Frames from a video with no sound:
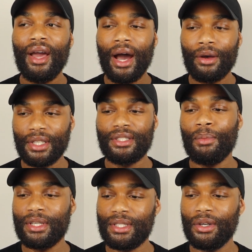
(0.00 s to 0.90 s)
I was thinking to
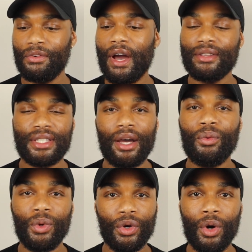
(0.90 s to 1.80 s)
myself, outside
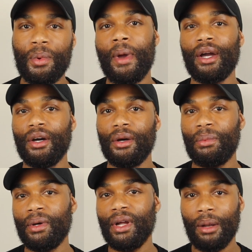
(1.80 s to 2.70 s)
will open back
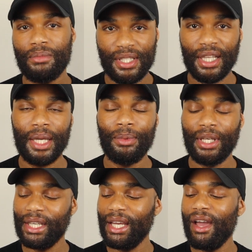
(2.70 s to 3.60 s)
up. I'm just claiming
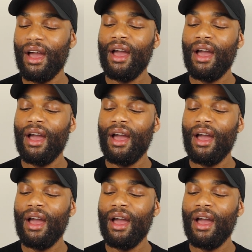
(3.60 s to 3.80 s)
it.